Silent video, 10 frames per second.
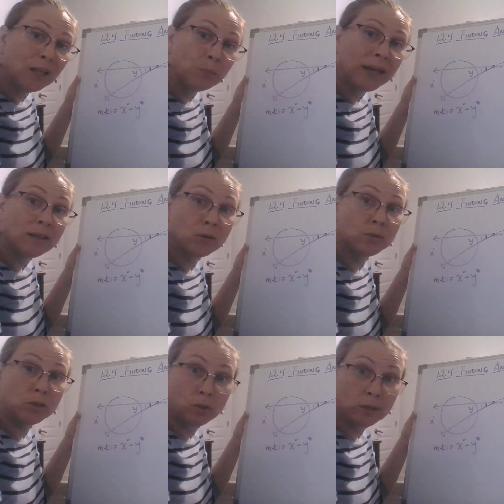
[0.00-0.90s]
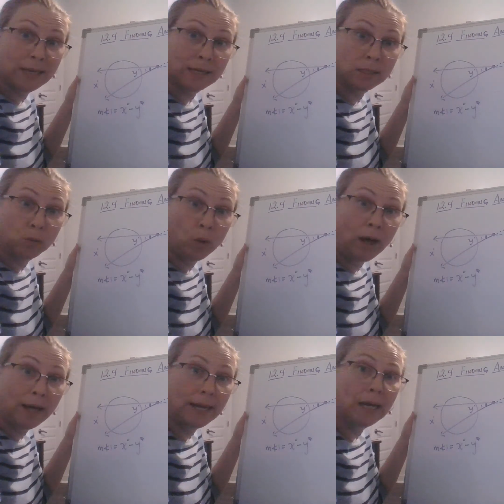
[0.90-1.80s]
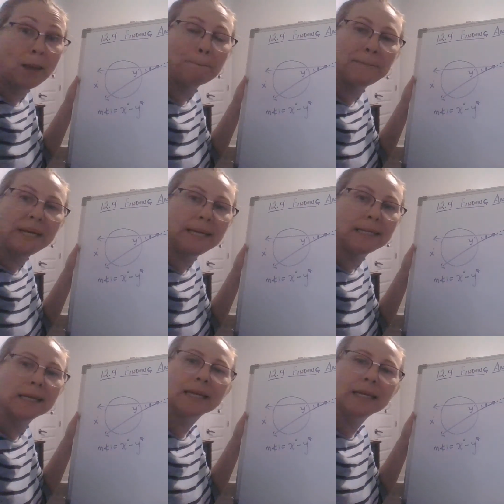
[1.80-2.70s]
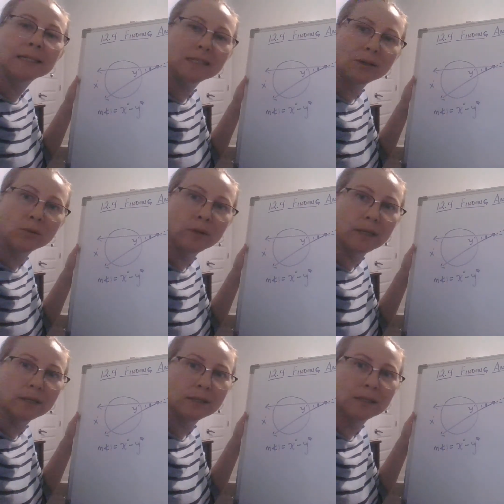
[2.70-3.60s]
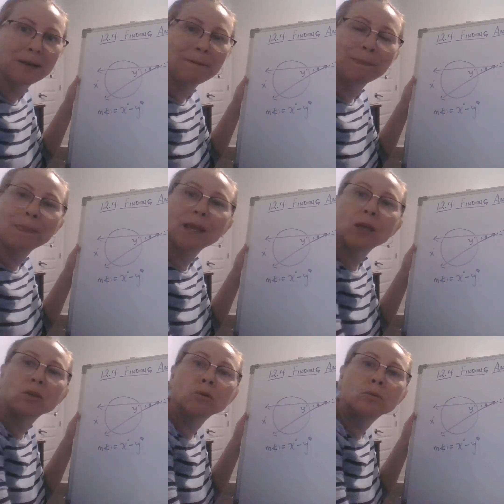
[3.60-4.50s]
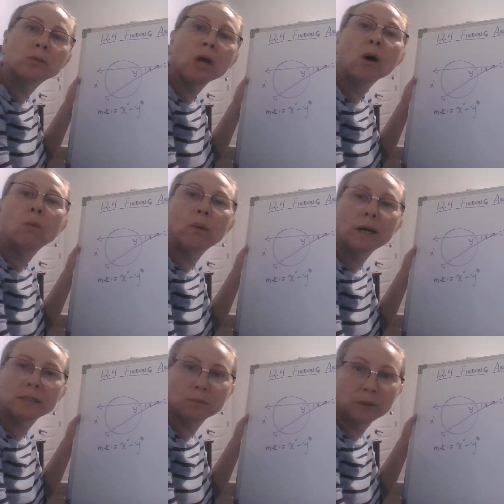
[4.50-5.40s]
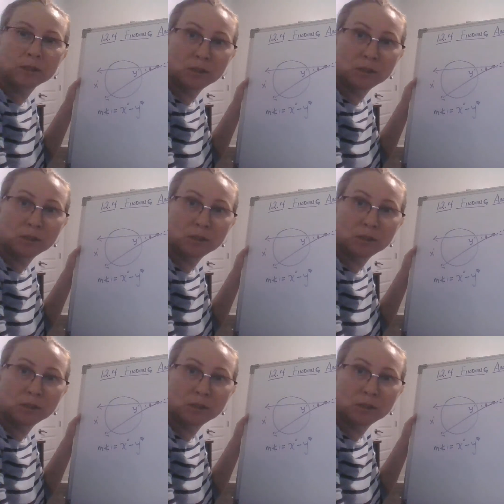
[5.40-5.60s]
my notes use x and y. But consider this. You don't want to put a